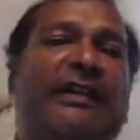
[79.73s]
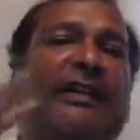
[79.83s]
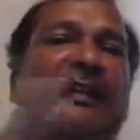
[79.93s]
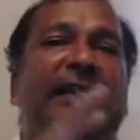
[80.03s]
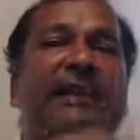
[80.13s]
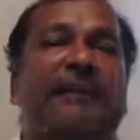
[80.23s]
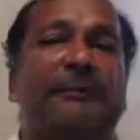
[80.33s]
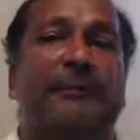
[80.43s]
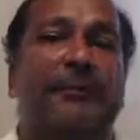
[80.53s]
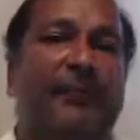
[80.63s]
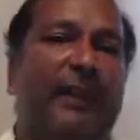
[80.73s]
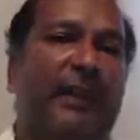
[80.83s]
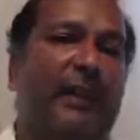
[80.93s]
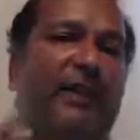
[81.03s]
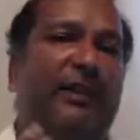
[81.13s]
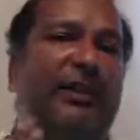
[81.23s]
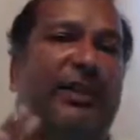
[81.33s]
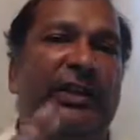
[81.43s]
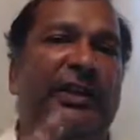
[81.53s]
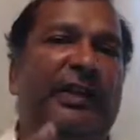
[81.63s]
then you're
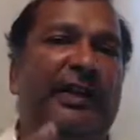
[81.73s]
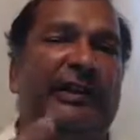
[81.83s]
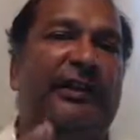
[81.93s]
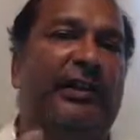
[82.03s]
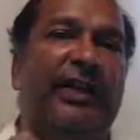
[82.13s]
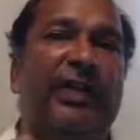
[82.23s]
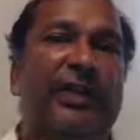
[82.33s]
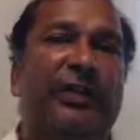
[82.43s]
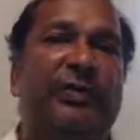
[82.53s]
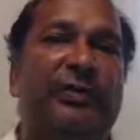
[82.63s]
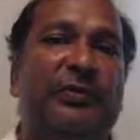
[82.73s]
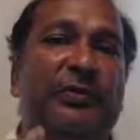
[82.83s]
going to need to know